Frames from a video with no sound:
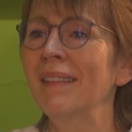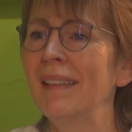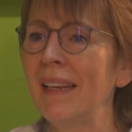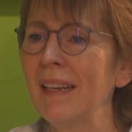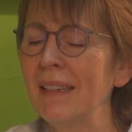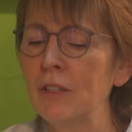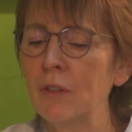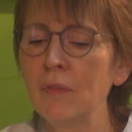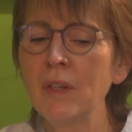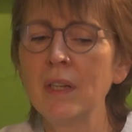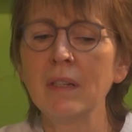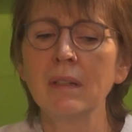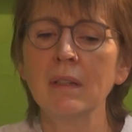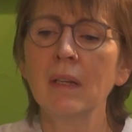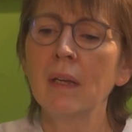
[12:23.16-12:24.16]
they
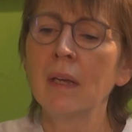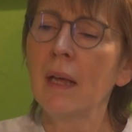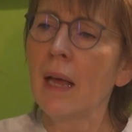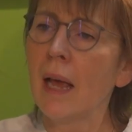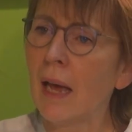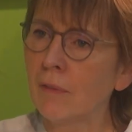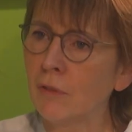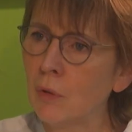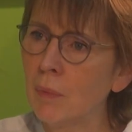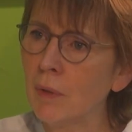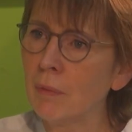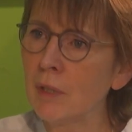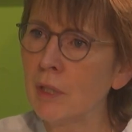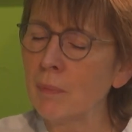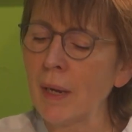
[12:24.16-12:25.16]
intervene, have to be
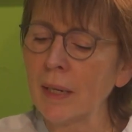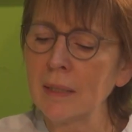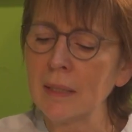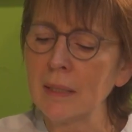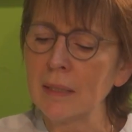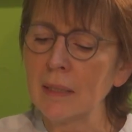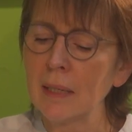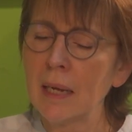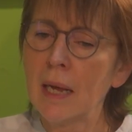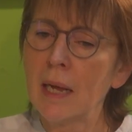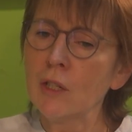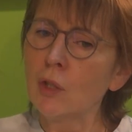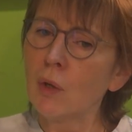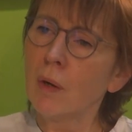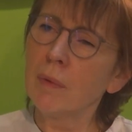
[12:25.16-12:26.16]
respected.
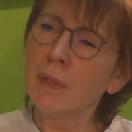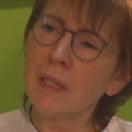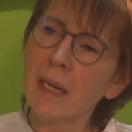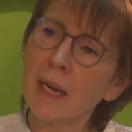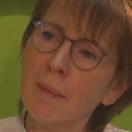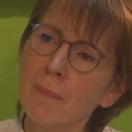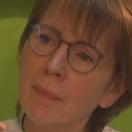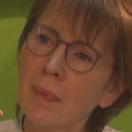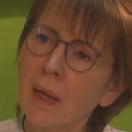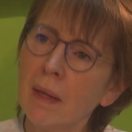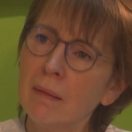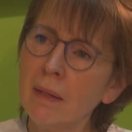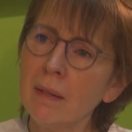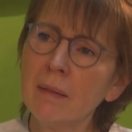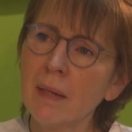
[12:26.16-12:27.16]
So I would say
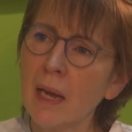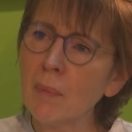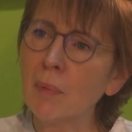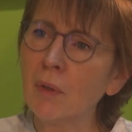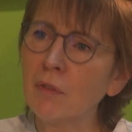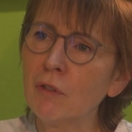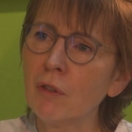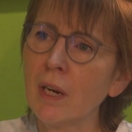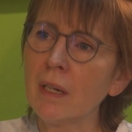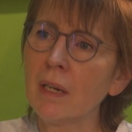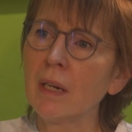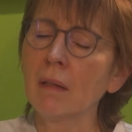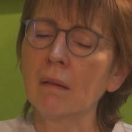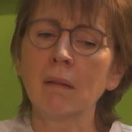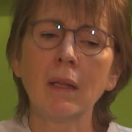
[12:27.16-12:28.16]
this type of
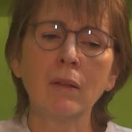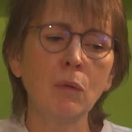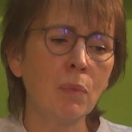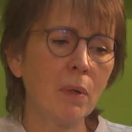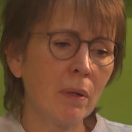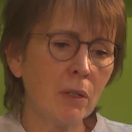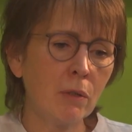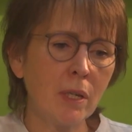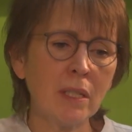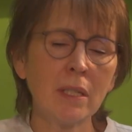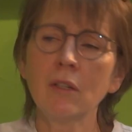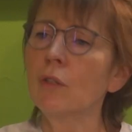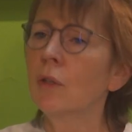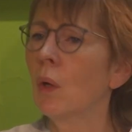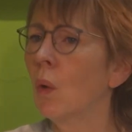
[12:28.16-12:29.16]
training that the Birendra
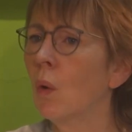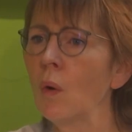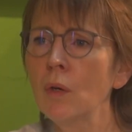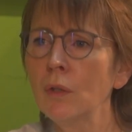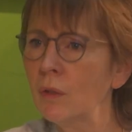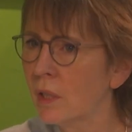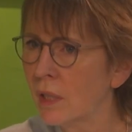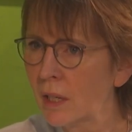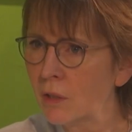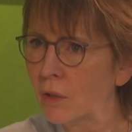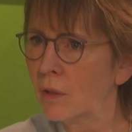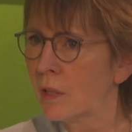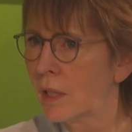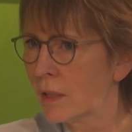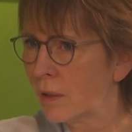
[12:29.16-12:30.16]
Center or other
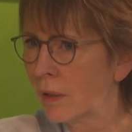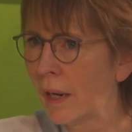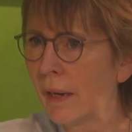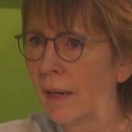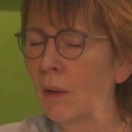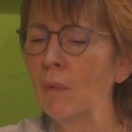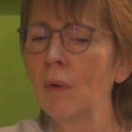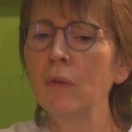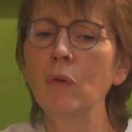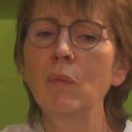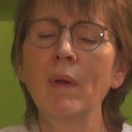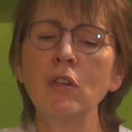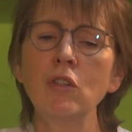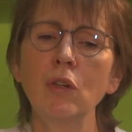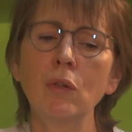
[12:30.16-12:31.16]
centers, as the Ghana one you
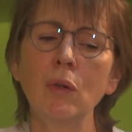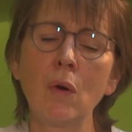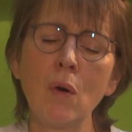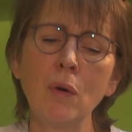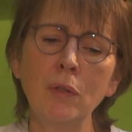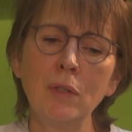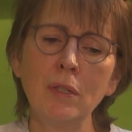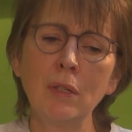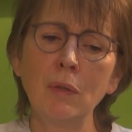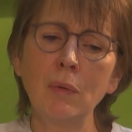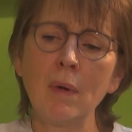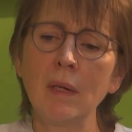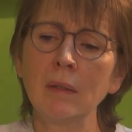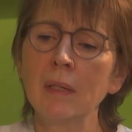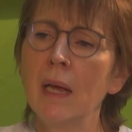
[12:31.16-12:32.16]
mentioned, or others in the
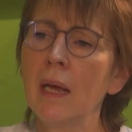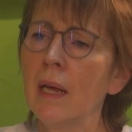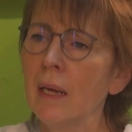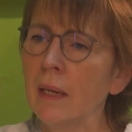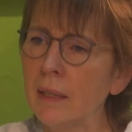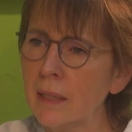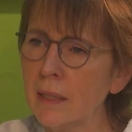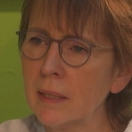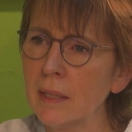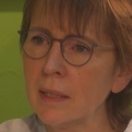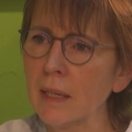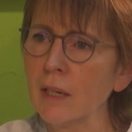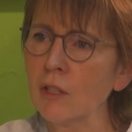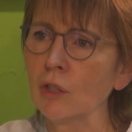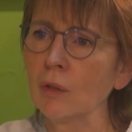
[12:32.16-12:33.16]
world, it is
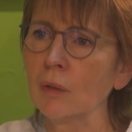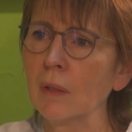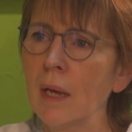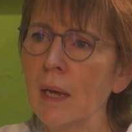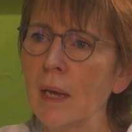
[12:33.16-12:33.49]
essential,